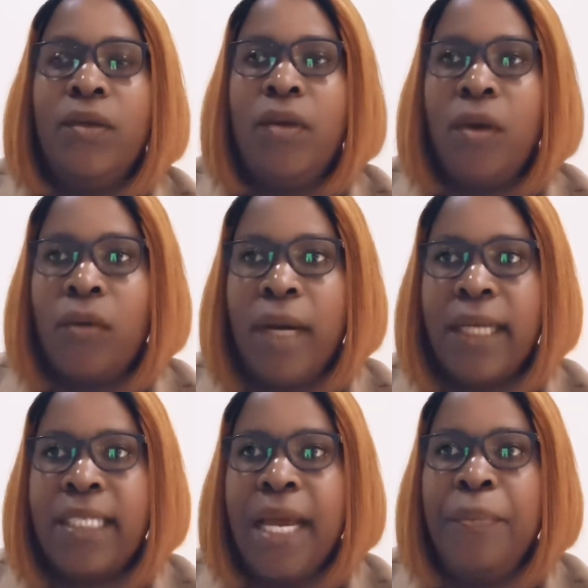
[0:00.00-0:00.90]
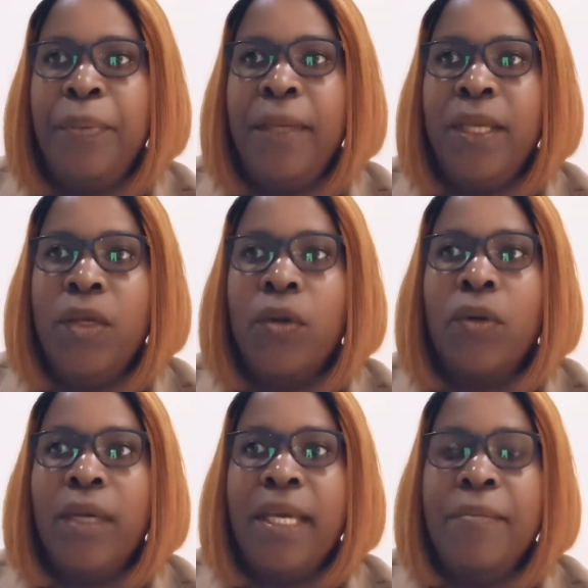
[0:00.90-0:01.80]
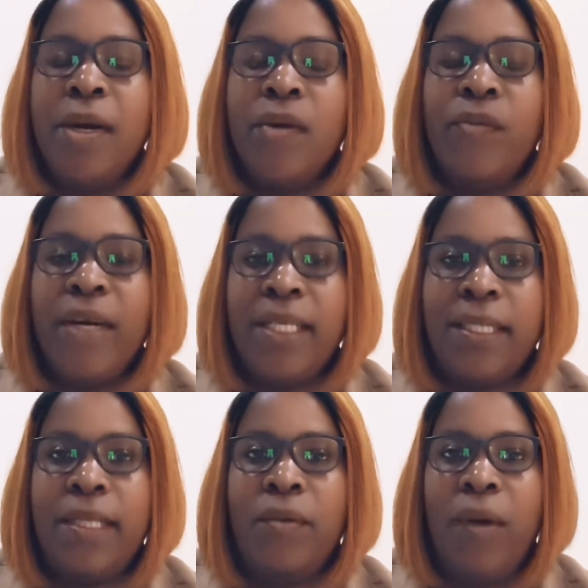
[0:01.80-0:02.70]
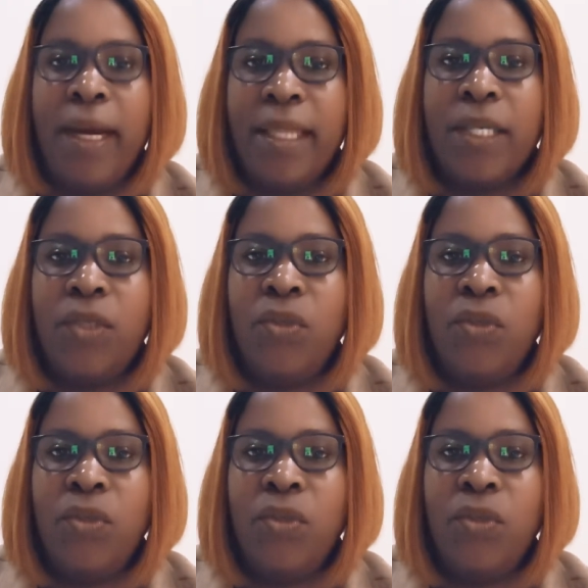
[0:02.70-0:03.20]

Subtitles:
you're gonna type in your email address, the one that you